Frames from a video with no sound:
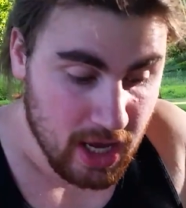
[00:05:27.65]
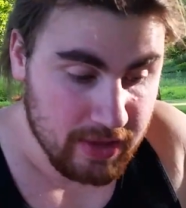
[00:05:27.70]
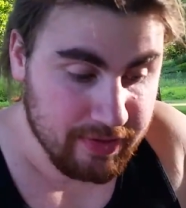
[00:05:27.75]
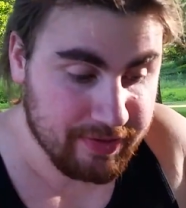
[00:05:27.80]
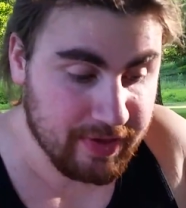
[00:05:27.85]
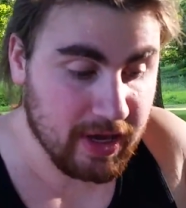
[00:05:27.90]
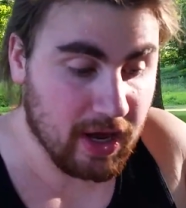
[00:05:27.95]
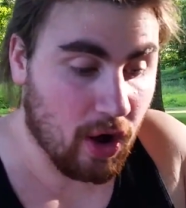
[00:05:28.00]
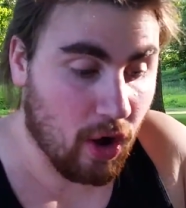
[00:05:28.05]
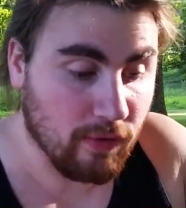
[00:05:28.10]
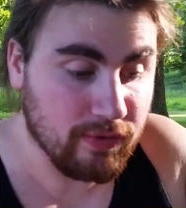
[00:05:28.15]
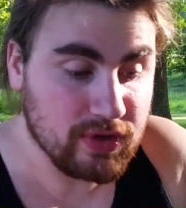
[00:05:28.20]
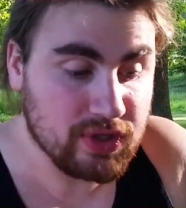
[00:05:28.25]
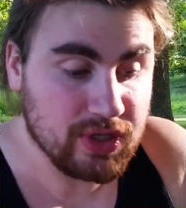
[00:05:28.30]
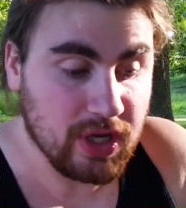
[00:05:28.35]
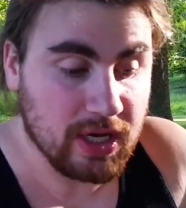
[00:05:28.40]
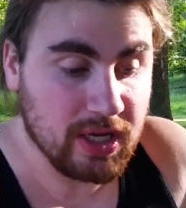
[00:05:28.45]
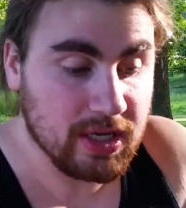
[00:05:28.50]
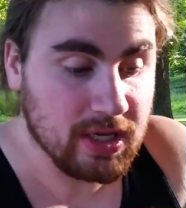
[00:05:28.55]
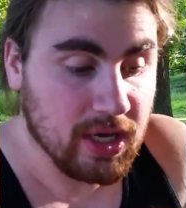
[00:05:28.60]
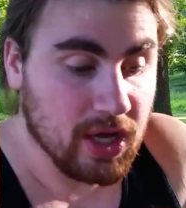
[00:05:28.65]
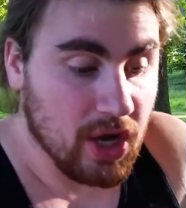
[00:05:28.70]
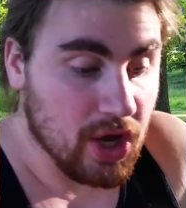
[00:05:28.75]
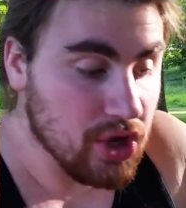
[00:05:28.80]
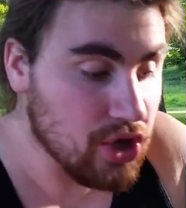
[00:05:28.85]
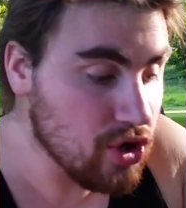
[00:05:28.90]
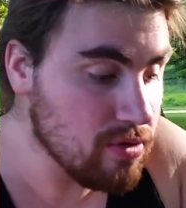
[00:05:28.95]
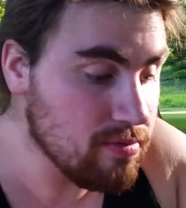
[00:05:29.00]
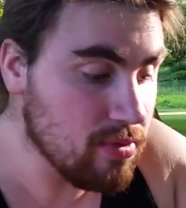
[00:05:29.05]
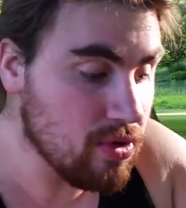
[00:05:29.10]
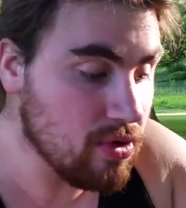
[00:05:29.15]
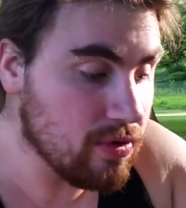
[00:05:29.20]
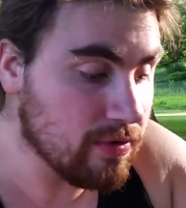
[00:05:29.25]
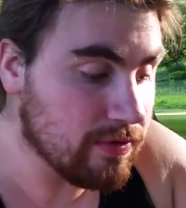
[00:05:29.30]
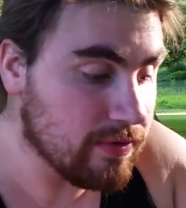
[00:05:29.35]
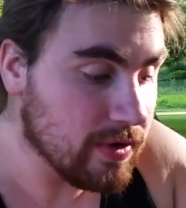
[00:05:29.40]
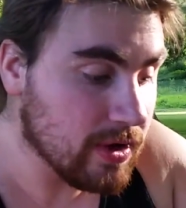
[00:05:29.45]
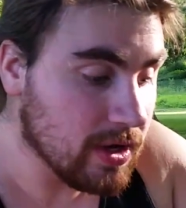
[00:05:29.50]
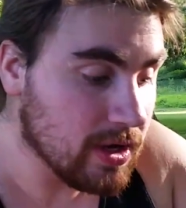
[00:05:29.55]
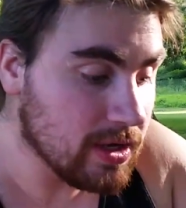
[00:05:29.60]
Then all of a sudden you
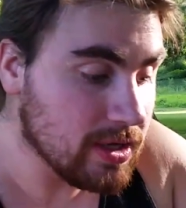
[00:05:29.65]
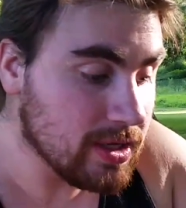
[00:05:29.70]
move